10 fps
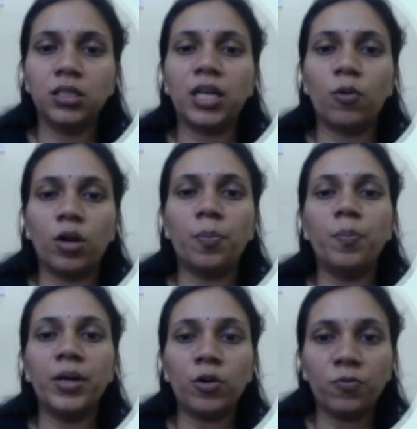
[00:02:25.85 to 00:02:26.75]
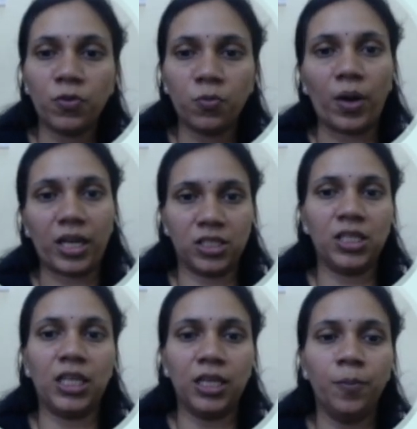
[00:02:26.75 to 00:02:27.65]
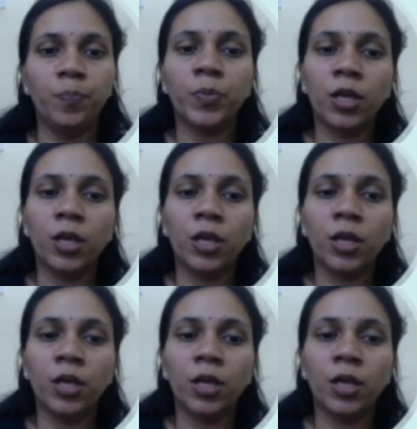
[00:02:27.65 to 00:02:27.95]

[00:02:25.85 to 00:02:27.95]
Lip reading: the development of a vaccine